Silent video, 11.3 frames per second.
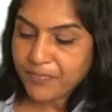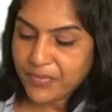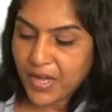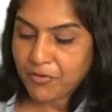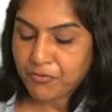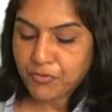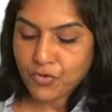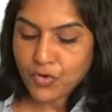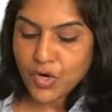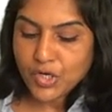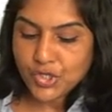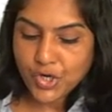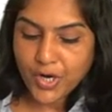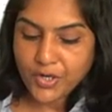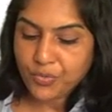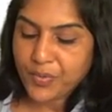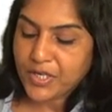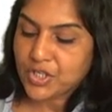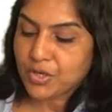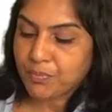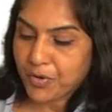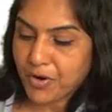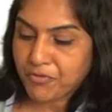Therefore, joint venture
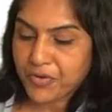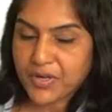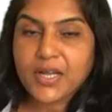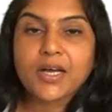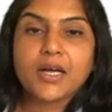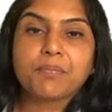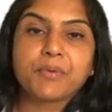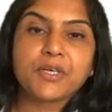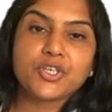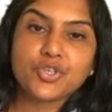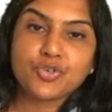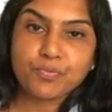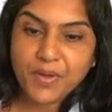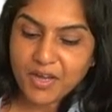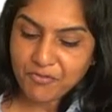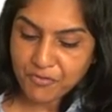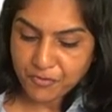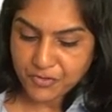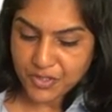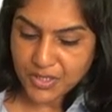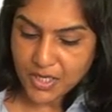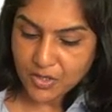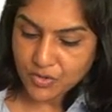profit appears to be
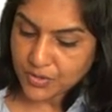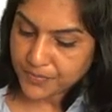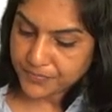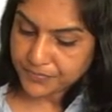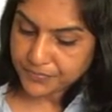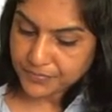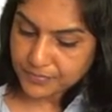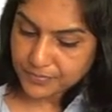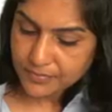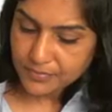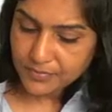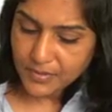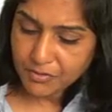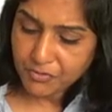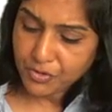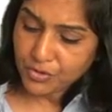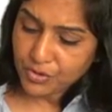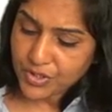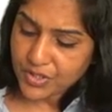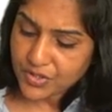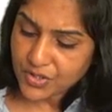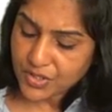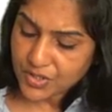50,000. If you notice,
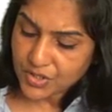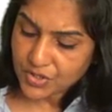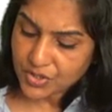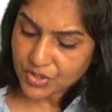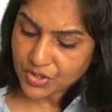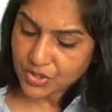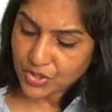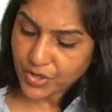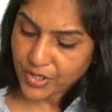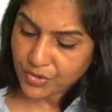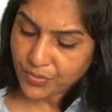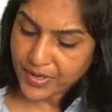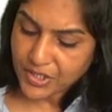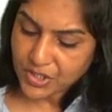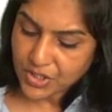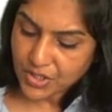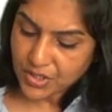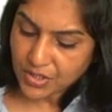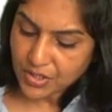this is joint venture.